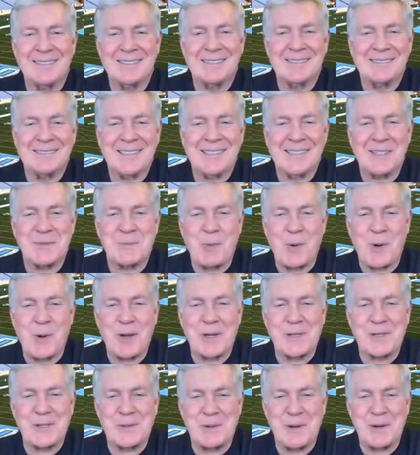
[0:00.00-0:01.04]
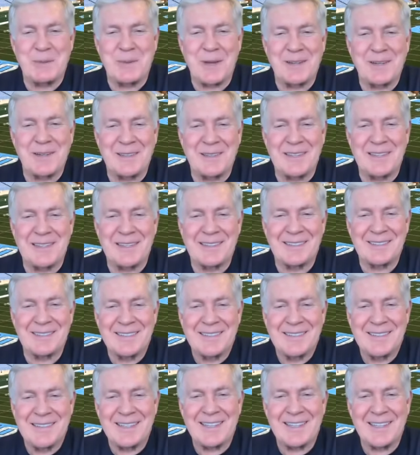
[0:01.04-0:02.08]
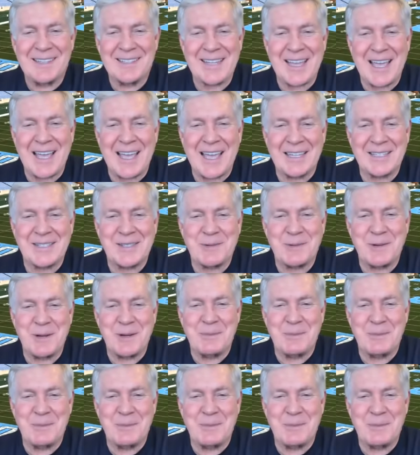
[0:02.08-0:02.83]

His boys threw him under the. His guys threw.